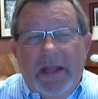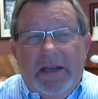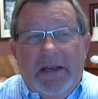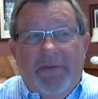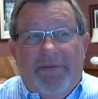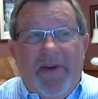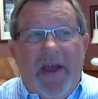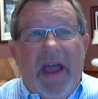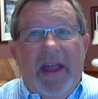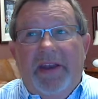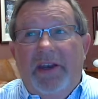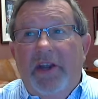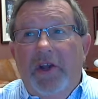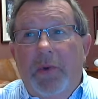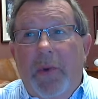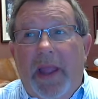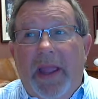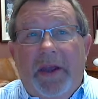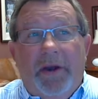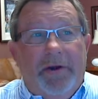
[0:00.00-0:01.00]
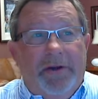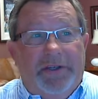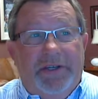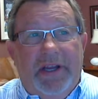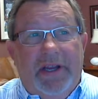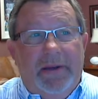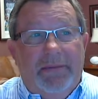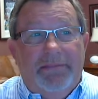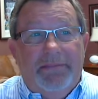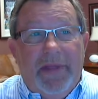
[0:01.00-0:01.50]
to find new
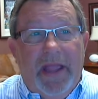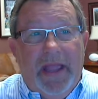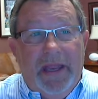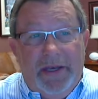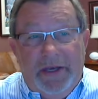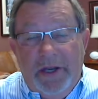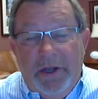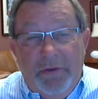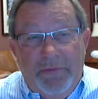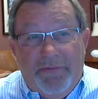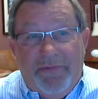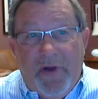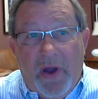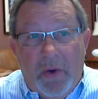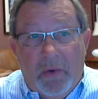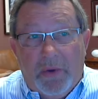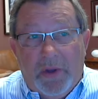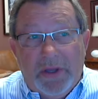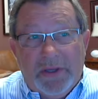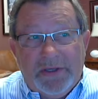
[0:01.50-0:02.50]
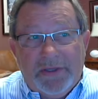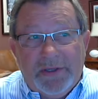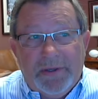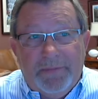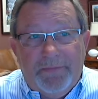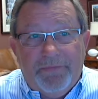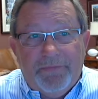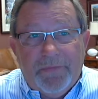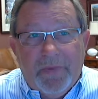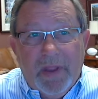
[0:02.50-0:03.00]
energy and new
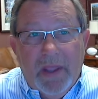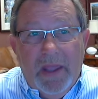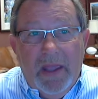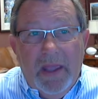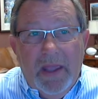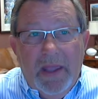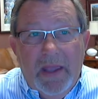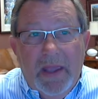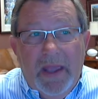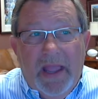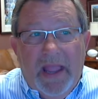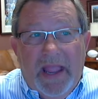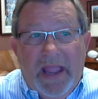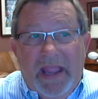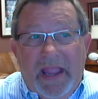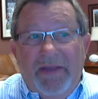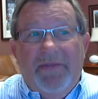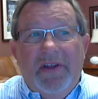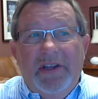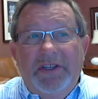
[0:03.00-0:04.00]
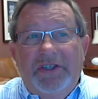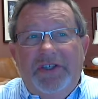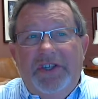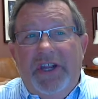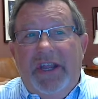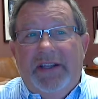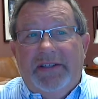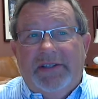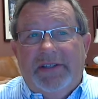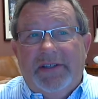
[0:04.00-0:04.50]
focus. Even
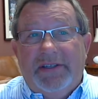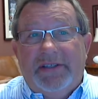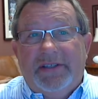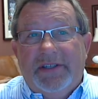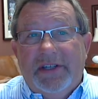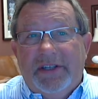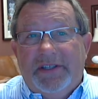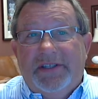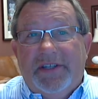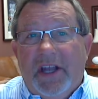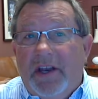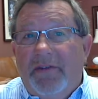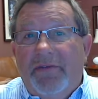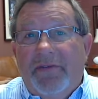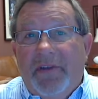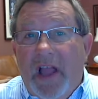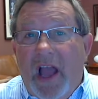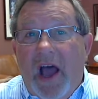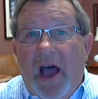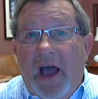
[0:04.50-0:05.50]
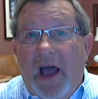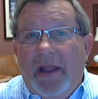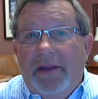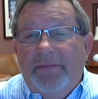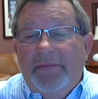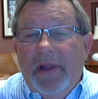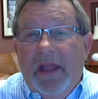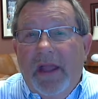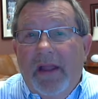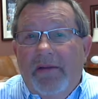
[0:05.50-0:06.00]
Jesus, the Son of God,
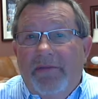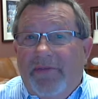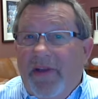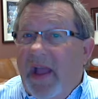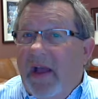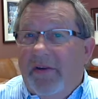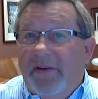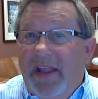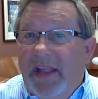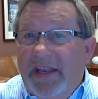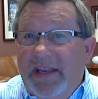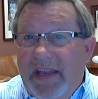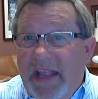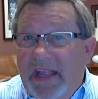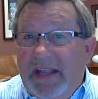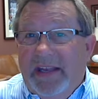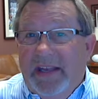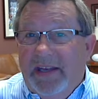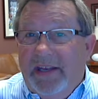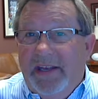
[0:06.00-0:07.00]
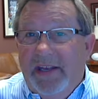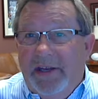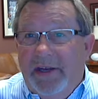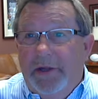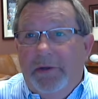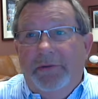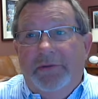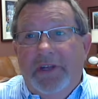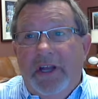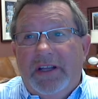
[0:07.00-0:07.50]
found he needed to
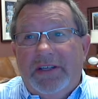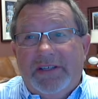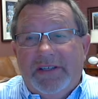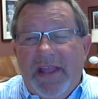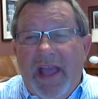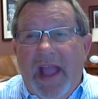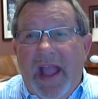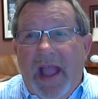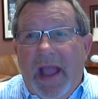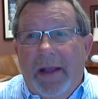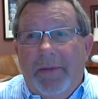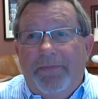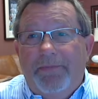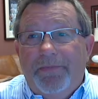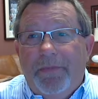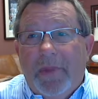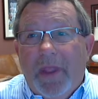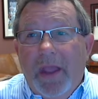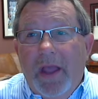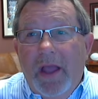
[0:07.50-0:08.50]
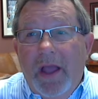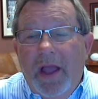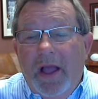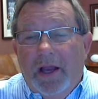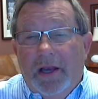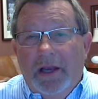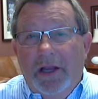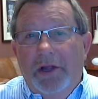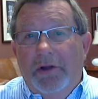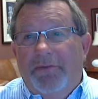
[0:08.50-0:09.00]
do just that.
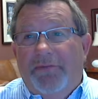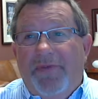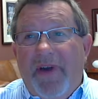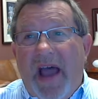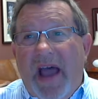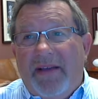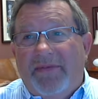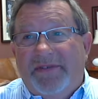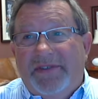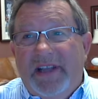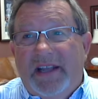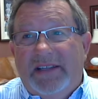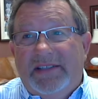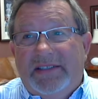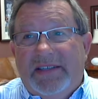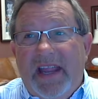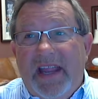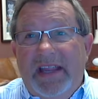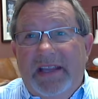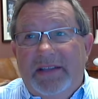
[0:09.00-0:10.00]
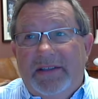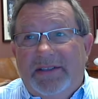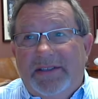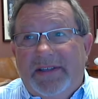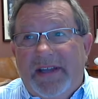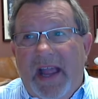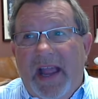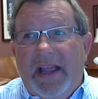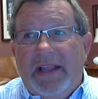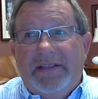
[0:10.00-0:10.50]
Luke 5:16
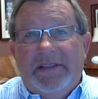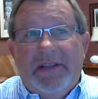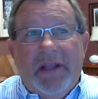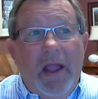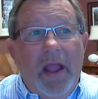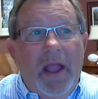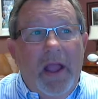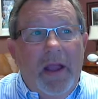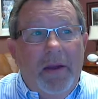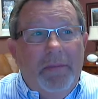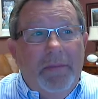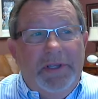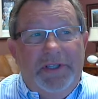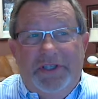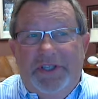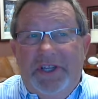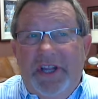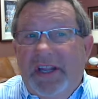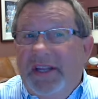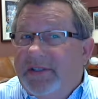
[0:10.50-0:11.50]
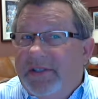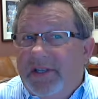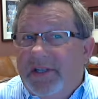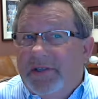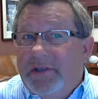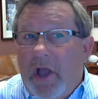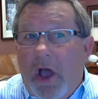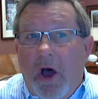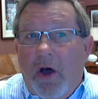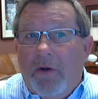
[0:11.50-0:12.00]
says, "But
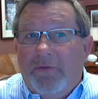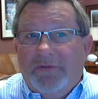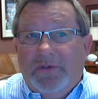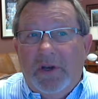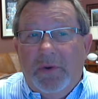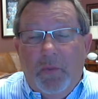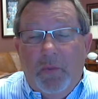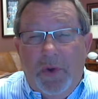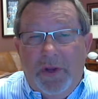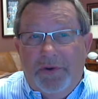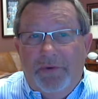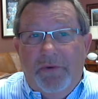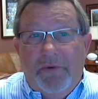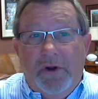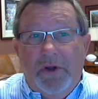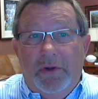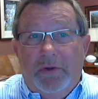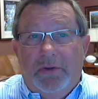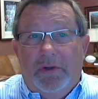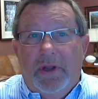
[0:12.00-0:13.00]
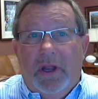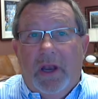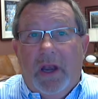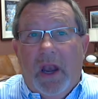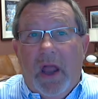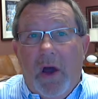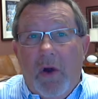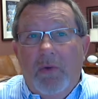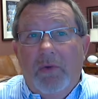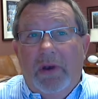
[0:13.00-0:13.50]
Jesus often withdrew to
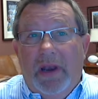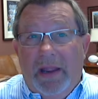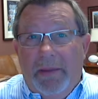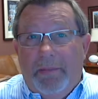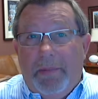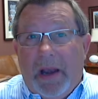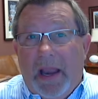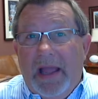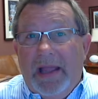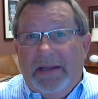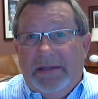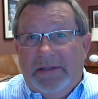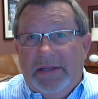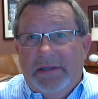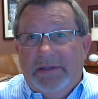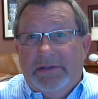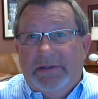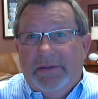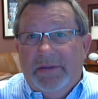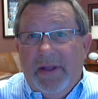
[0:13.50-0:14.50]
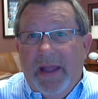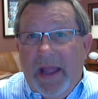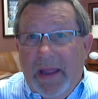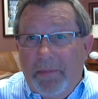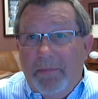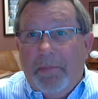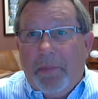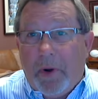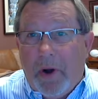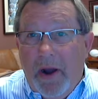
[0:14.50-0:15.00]
lonely places
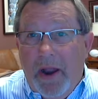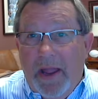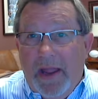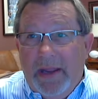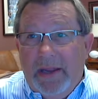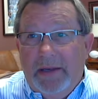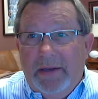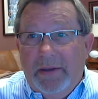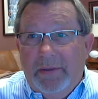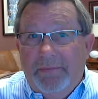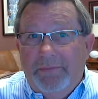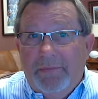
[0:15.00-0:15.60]
and prayed."